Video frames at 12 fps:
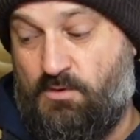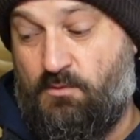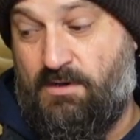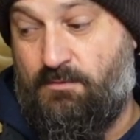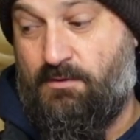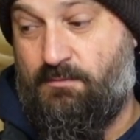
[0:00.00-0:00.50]
But
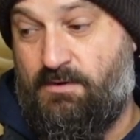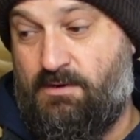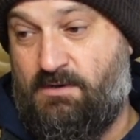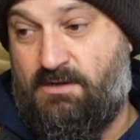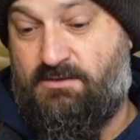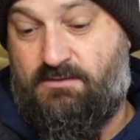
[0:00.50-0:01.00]
we're, we're pretty
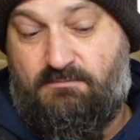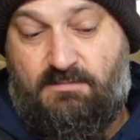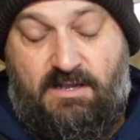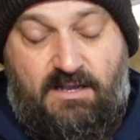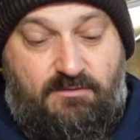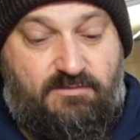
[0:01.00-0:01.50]
much
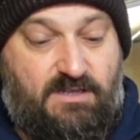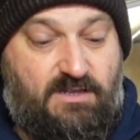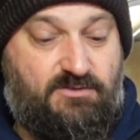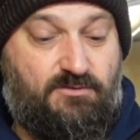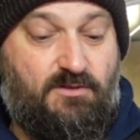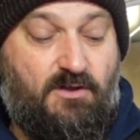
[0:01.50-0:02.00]
ahead of
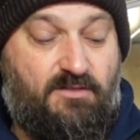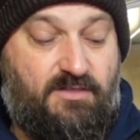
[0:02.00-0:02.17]
schedule, I